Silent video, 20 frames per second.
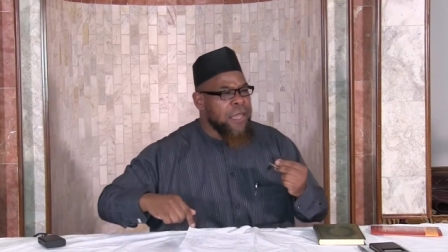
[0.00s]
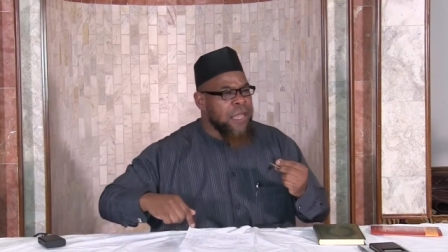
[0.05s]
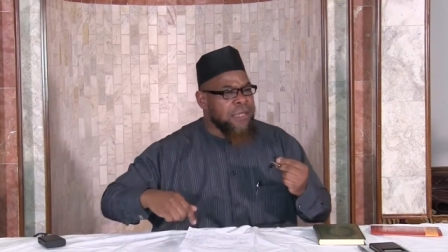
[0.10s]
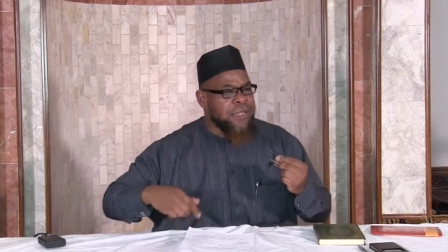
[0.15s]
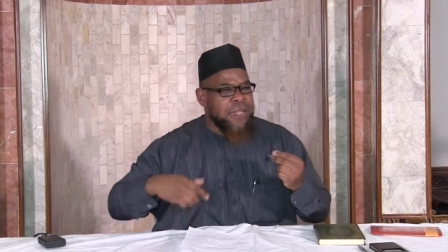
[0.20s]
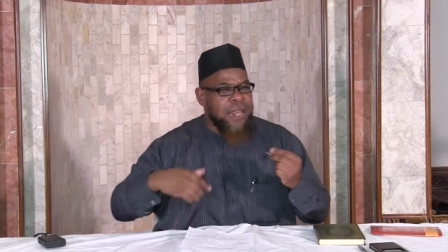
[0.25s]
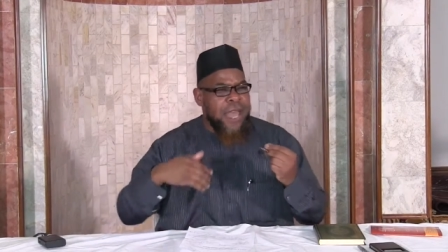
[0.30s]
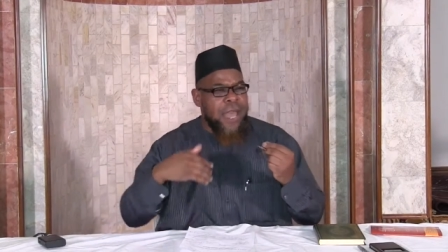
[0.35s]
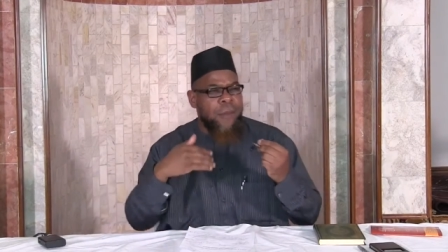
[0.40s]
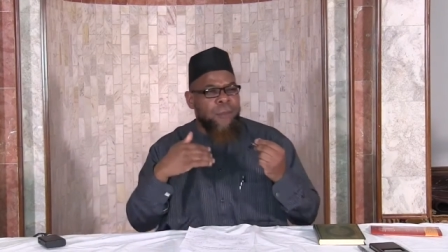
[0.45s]

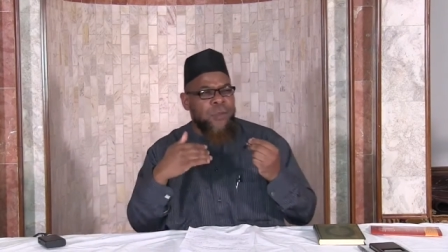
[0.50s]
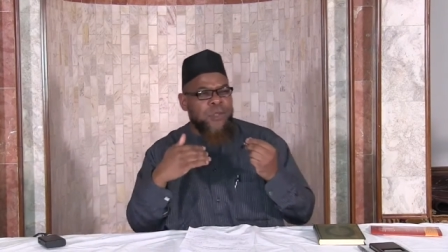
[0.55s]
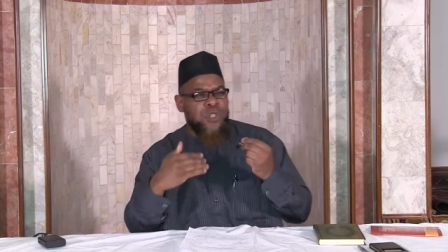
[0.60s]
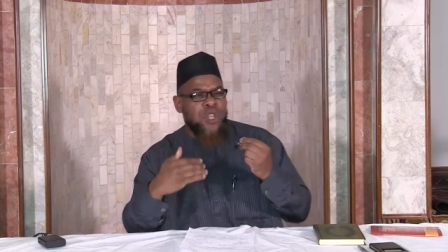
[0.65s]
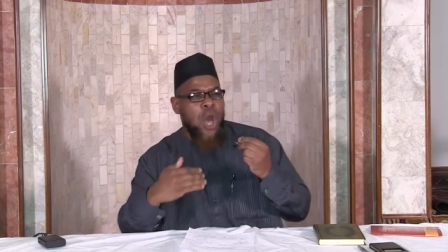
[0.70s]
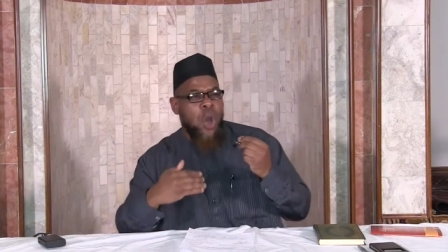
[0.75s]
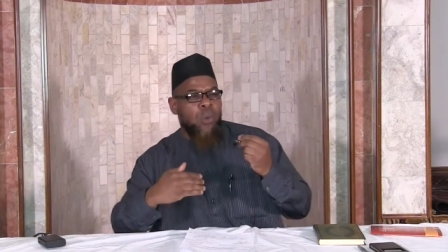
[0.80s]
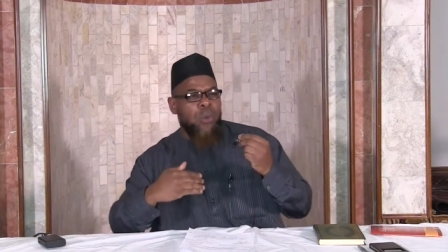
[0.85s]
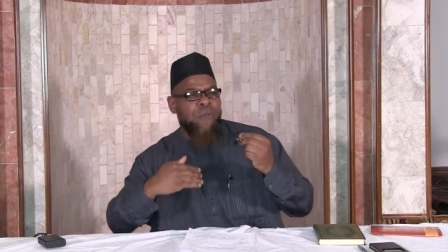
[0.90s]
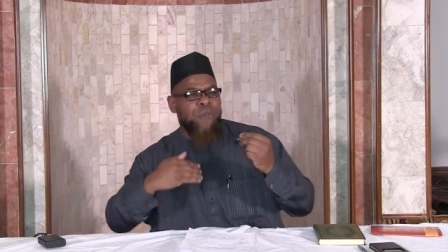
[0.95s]
Islam
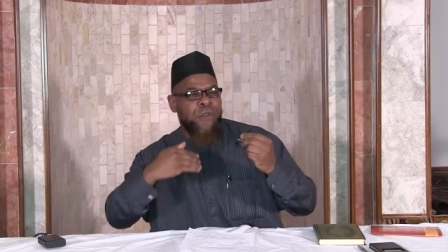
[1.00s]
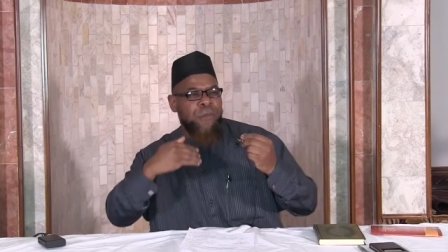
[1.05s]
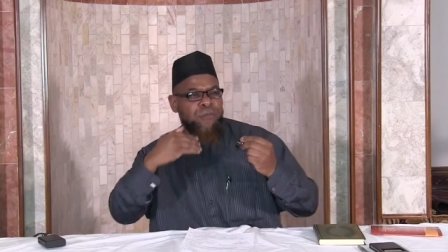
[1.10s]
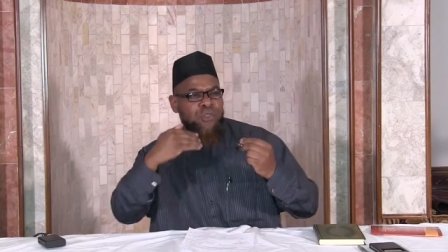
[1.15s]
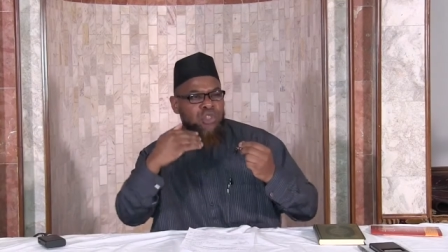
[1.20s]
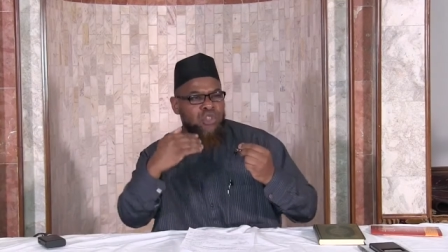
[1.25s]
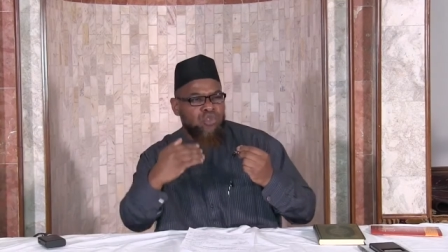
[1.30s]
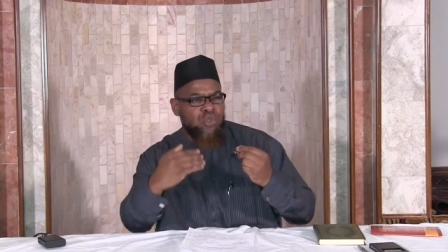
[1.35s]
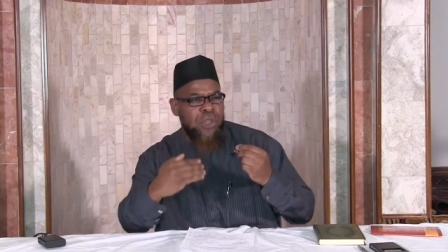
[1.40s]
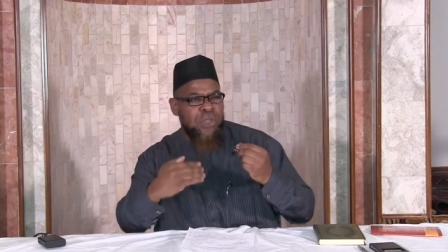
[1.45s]
was going from
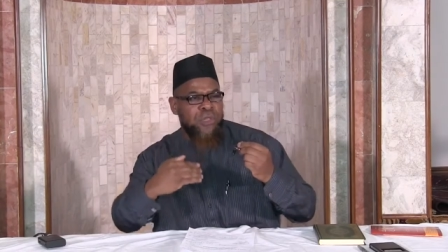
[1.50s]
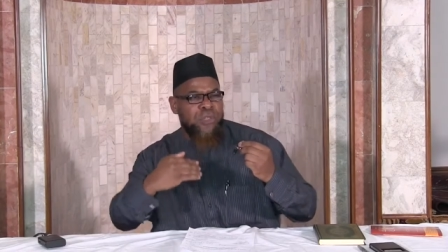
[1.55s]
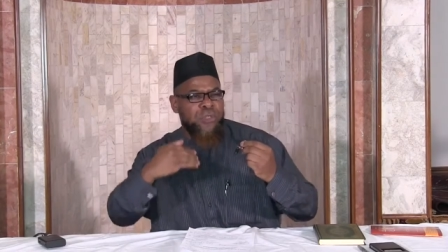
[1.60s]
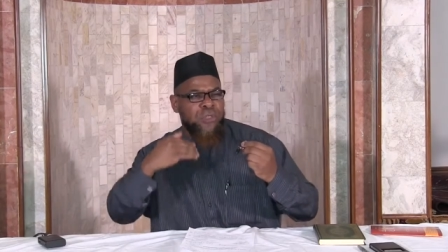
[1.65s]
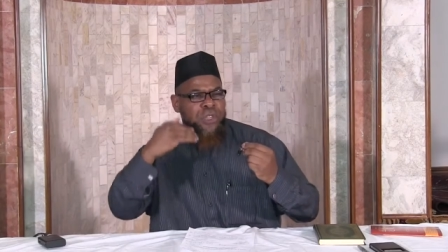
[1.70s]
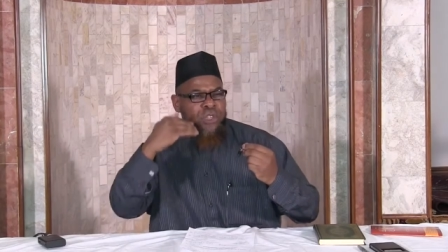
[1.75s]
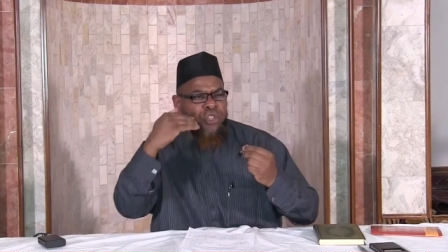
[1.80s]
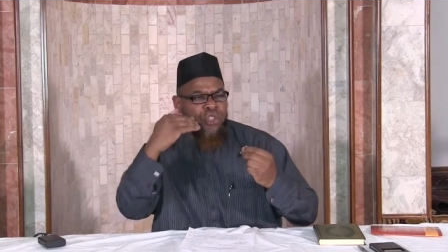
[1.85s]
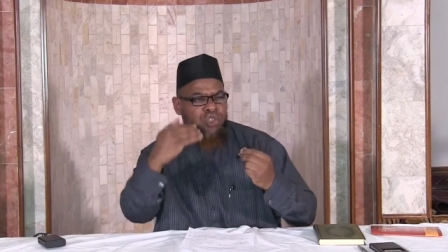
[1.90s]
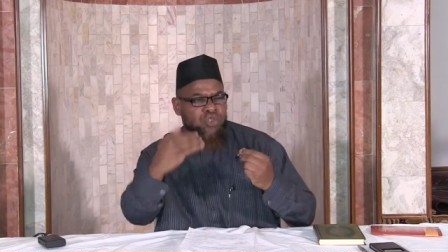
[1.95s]

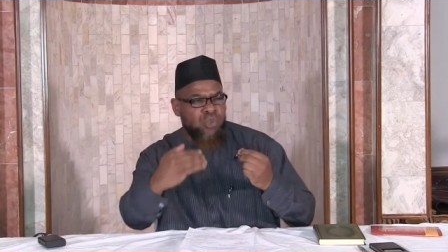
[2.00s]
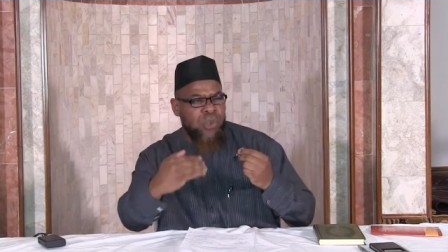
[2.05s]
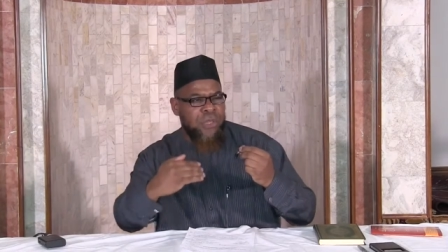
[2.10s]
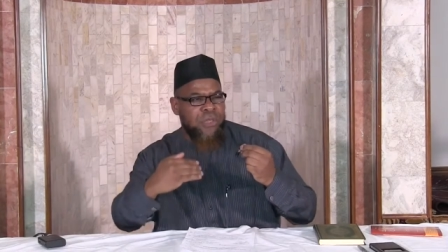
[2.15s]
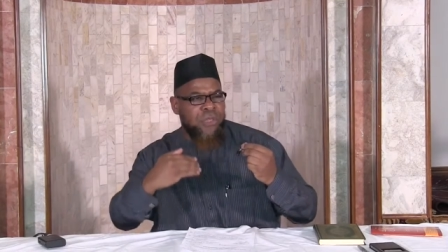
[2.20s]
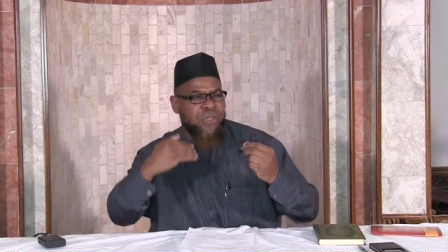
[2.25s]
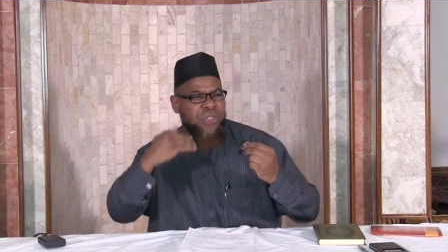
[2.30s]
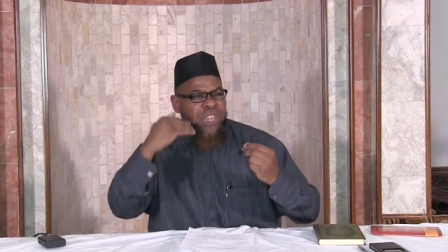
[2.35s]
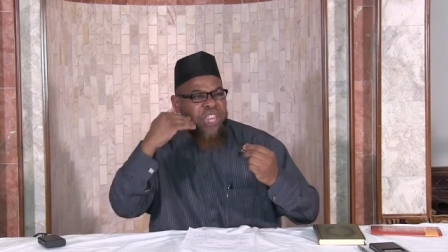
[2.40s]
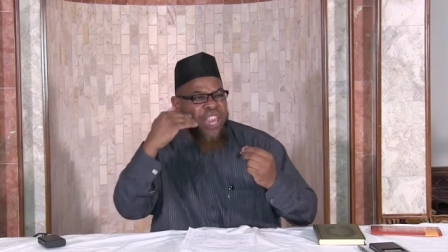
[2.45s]
strength to
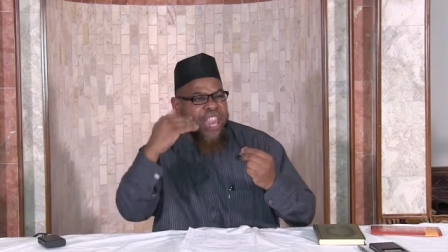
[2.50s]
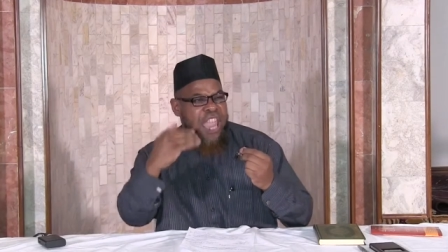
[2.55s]
strength,